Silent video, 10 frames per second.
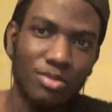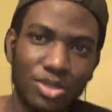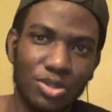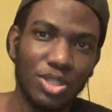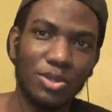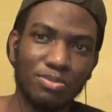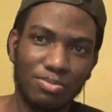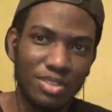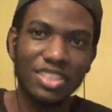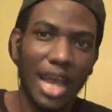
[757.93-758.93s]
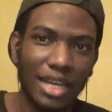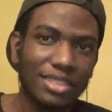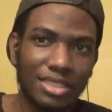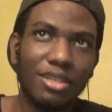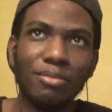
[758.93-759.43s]
So don't
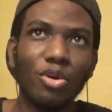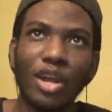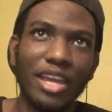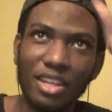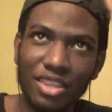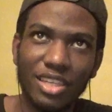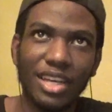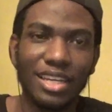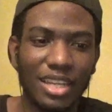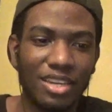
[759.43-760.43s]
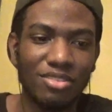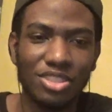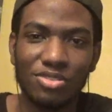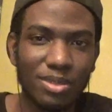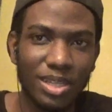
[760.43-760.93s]
dox them or anything like that
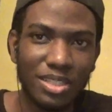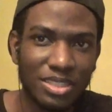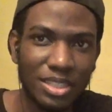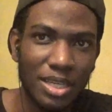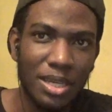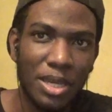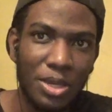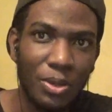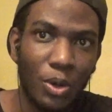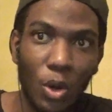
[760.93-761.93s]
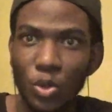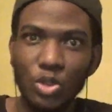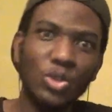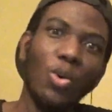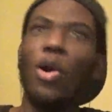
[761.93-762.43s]
just because, oh,
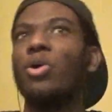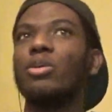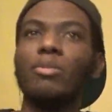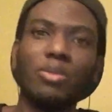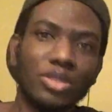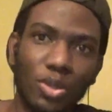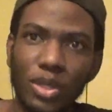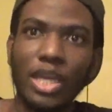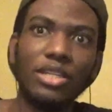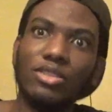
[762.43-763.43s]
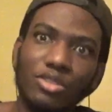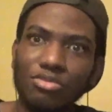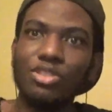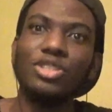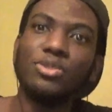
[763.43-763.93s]
you know all the Muppets. Okay, good
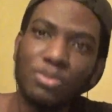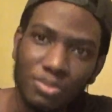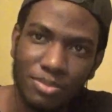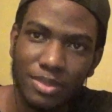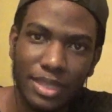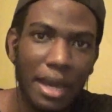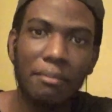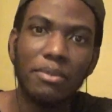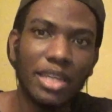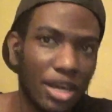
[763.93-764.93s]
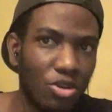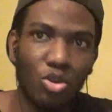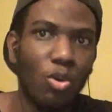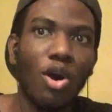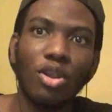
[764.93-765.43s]
for you. Not me. I don't
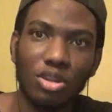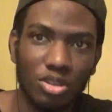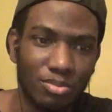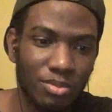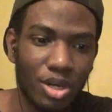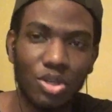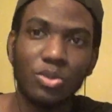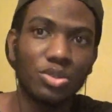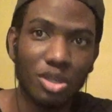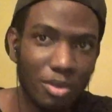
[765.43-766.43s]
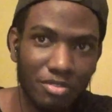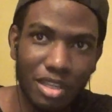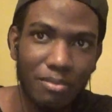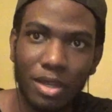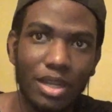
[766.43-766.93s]
know all of them. I know some of
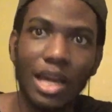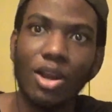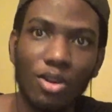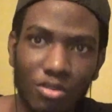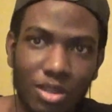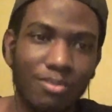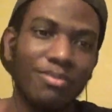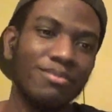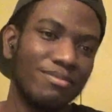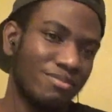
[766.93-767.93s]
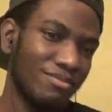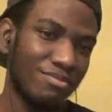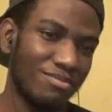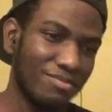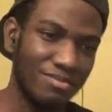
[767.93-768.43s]
them, not all of them.
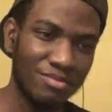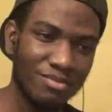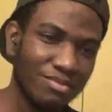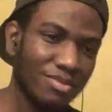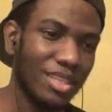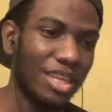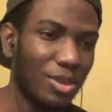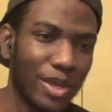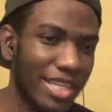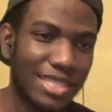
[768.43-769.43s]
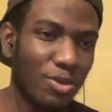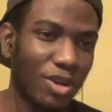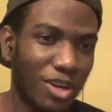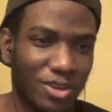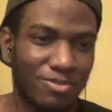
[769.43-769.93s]
Got mud mud muppy, you must muffle